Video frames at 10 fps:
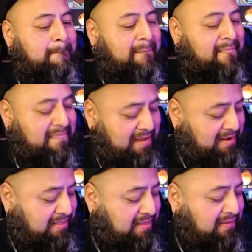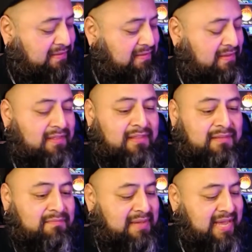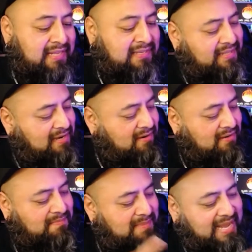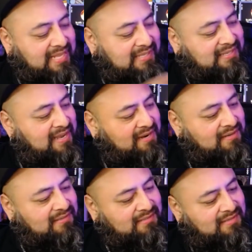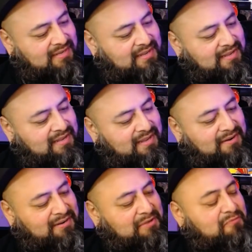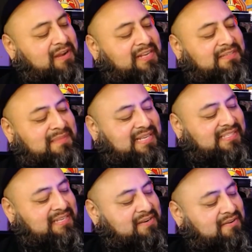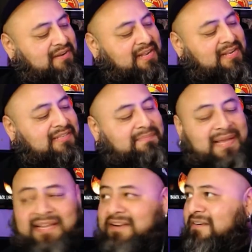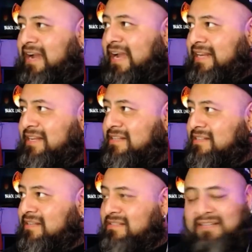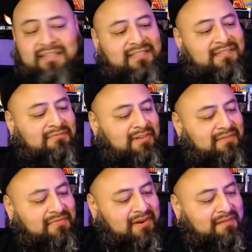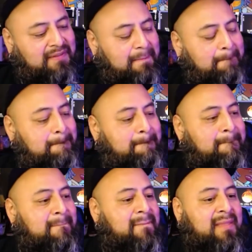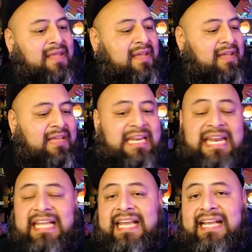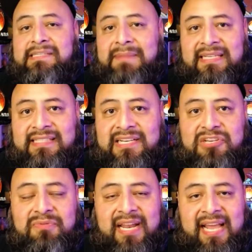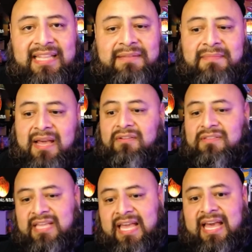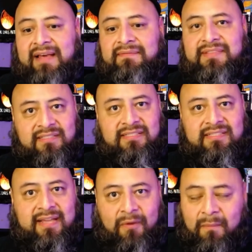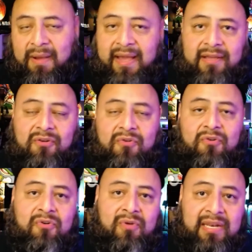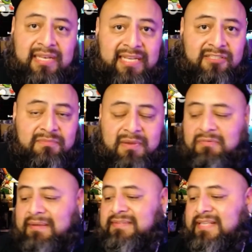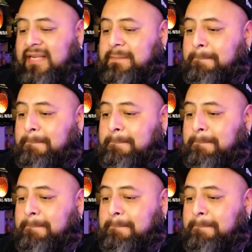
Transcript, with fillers: None of these bad stickers, bad designers and only one is my sticker and it's back here hiding because I stuck this one in front of it. In any case, my stickers, when I hand them out, they have Delta Tango Mike or a link to my website.